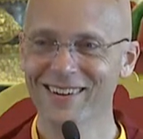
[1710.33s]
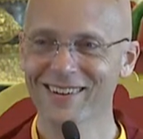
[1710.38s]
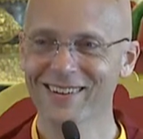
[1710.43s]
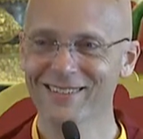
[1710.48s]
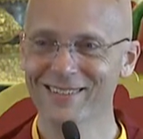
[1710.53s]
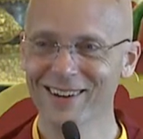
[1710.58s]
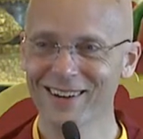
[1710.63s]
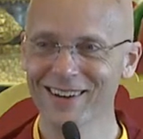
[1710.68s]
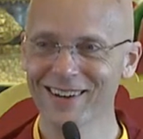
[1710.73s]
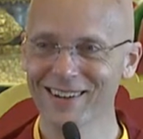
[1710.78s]

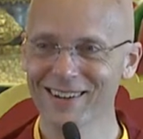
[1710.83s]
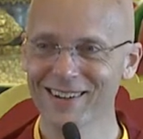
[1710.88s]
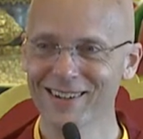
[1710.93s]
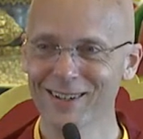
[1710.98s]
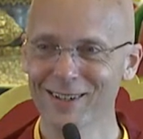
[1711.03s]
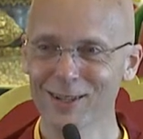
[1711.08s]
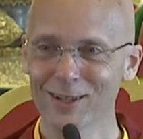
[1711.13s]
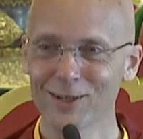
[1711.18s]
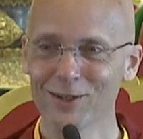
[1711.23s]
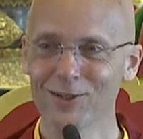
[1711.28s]
Right?
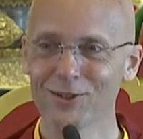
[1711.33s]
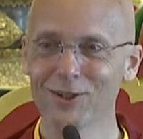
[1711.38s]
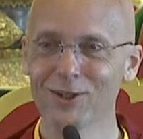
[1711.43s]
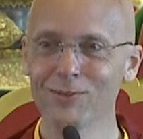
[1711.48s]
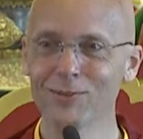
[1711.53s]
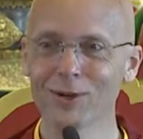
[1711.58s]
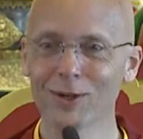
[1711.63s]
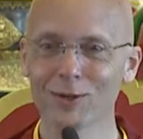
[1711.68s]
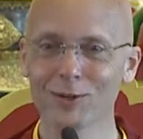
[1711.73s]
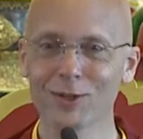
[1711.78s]

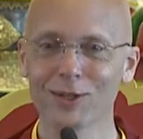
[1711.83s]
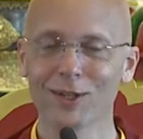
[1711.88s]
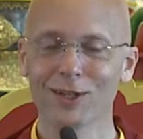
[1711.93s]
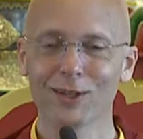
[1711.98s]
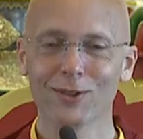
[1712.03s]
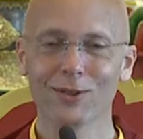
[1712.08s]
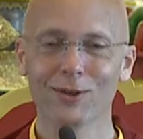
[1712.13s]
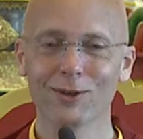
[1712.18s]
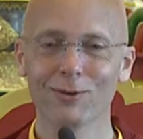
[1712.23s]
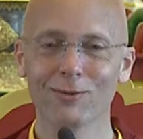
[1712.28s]
Chipmunks,
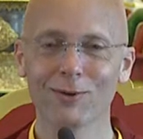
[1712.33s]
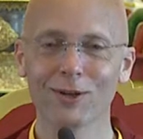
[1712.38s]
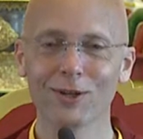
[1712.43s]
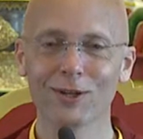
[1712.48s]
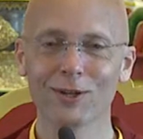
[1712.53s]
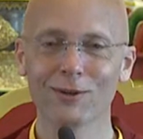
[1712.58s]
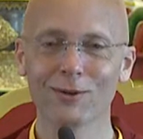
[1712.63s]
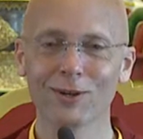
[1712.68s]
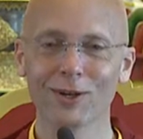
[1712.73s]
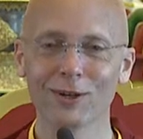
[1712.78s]
they're
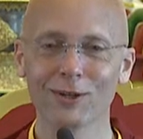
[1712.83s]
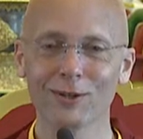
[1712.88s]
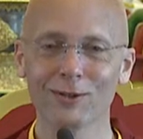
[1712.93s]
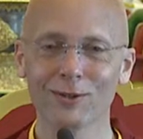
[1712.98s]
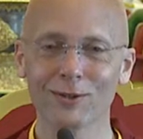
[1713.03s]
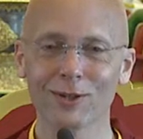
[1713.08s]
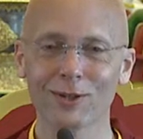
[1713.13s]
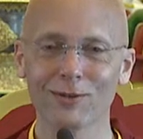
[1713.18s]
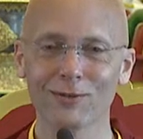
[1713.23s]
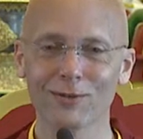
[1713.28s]
running around
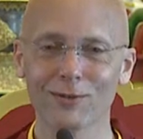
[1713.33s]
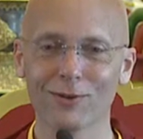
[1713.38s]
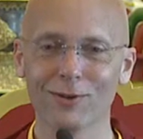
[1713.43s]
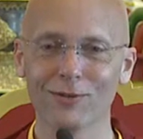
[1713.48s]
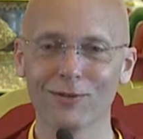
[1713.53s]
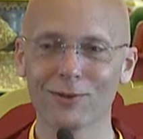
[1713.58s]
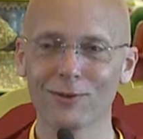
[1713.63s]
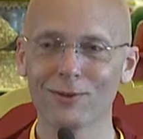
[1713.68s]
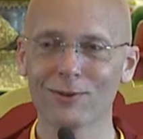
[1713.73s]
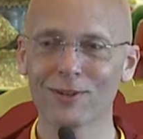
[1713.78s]
looking for a
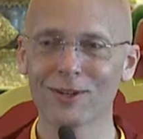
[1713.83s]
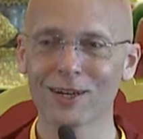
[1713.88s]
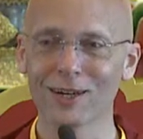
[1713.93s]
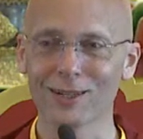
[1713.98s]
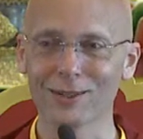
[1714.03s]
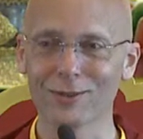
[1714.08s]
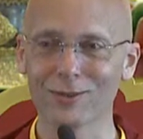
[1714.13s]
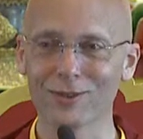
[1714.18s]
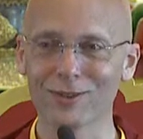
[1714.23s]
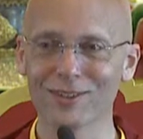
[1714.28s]
few
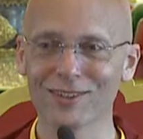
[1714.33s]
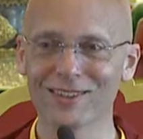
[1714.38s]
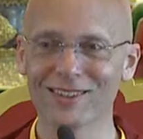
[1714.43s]
nuts.